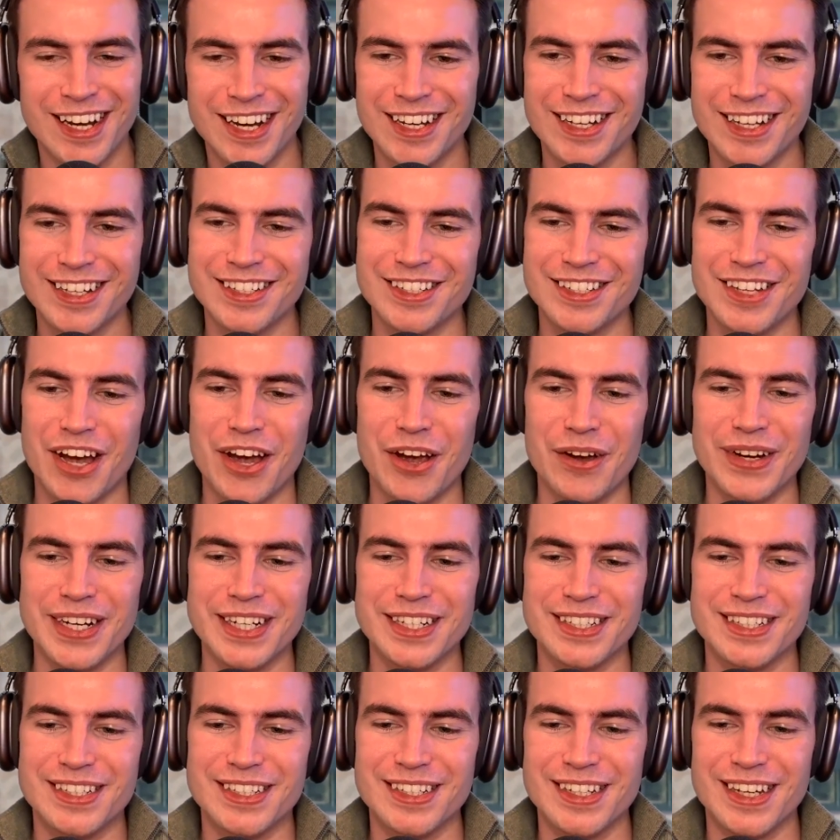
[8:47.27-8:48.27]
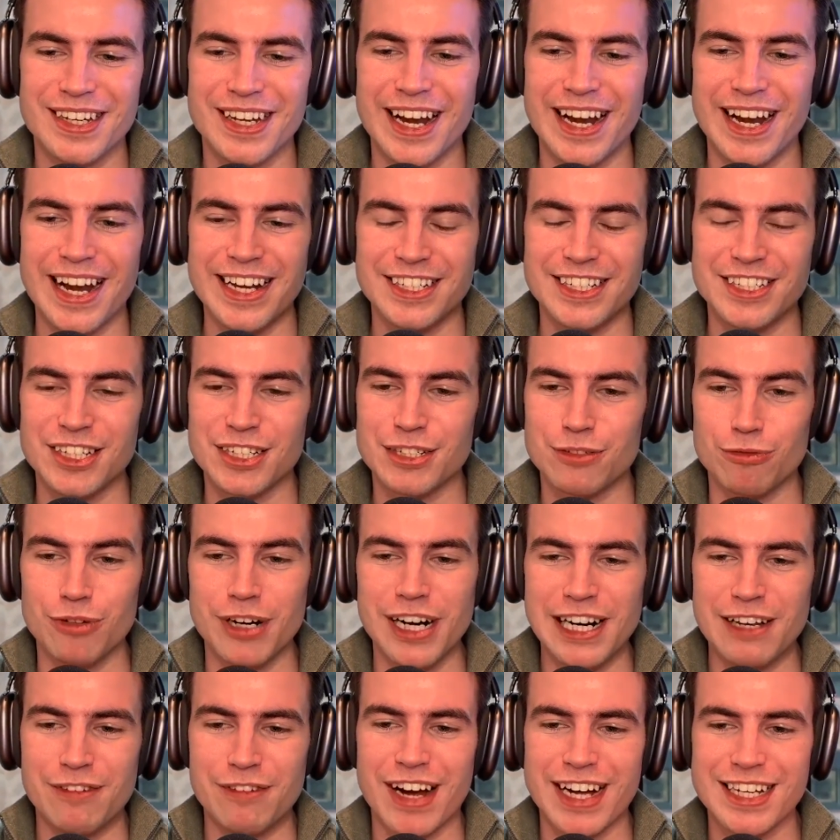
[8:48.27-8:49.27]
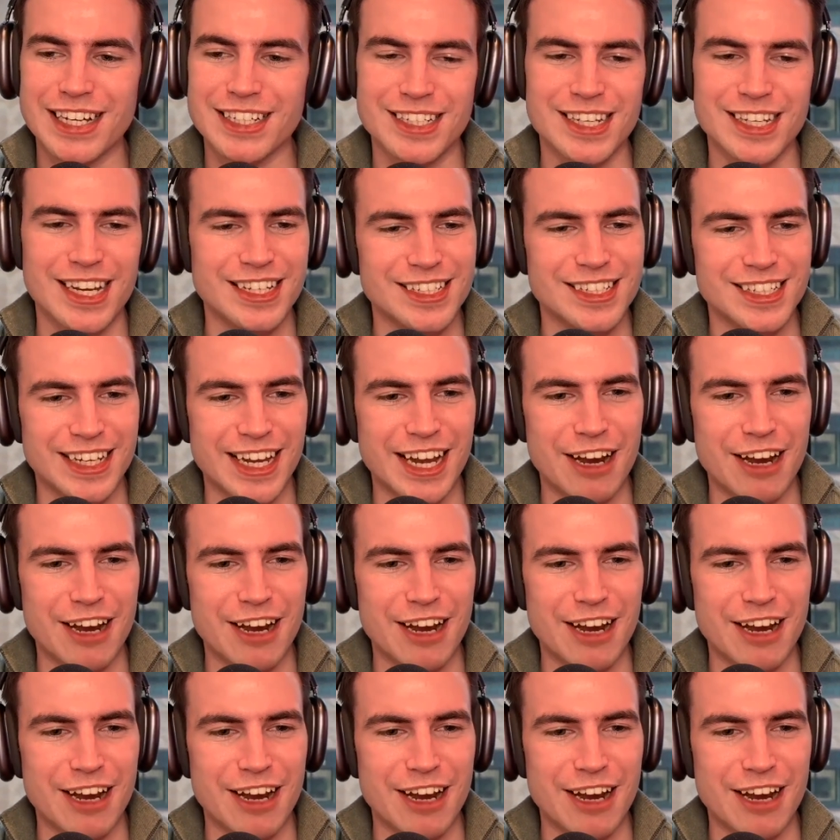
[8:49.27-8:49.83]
So it's just really fascinating